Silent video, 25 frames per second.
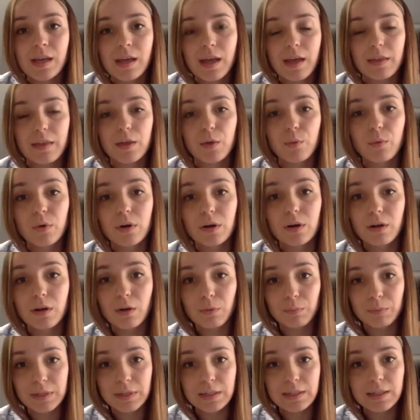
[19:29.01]
And they were
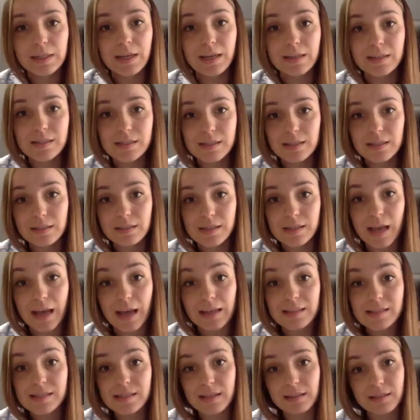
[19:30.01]
completely
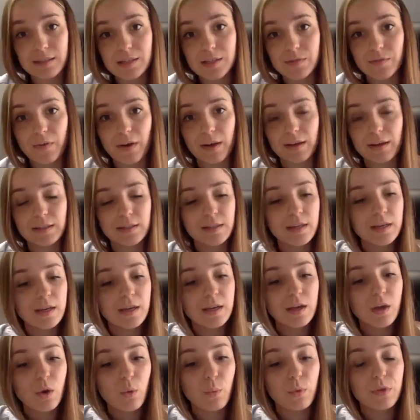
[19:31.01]
unsatisfied
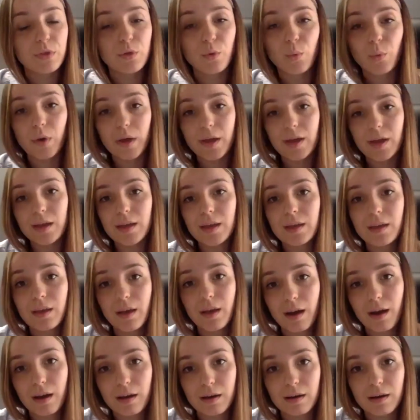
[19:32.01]
with the way
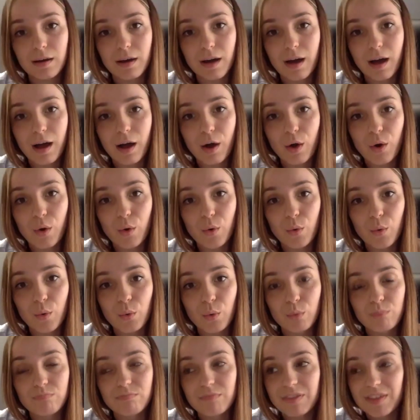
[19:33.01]

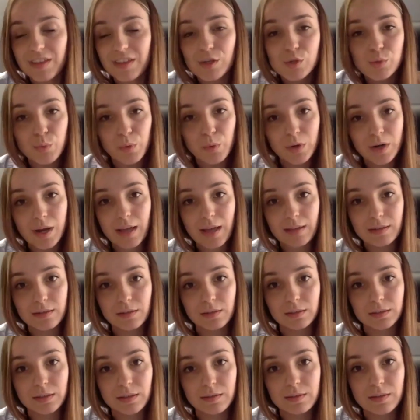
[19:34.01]
how things were
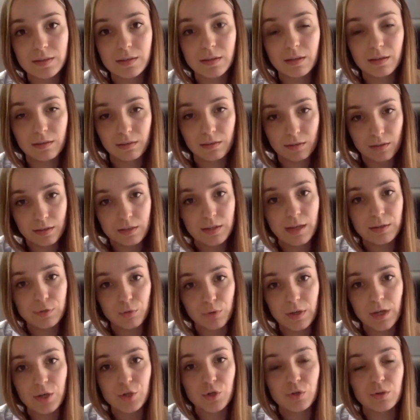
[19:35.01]
handled in the
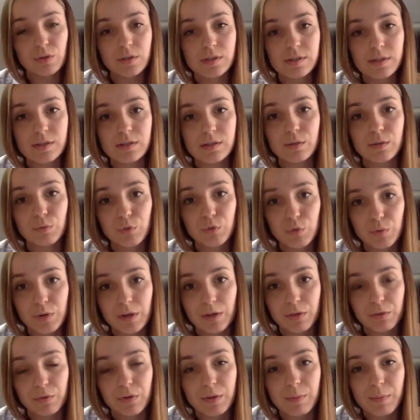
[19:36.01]
educational system
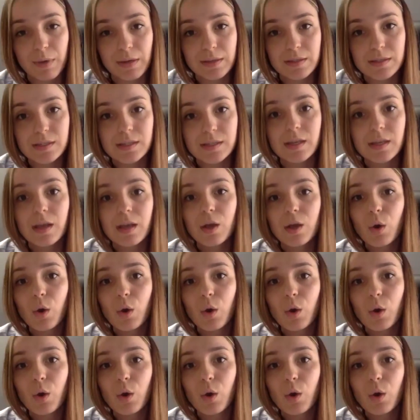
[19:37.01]
during 3 months,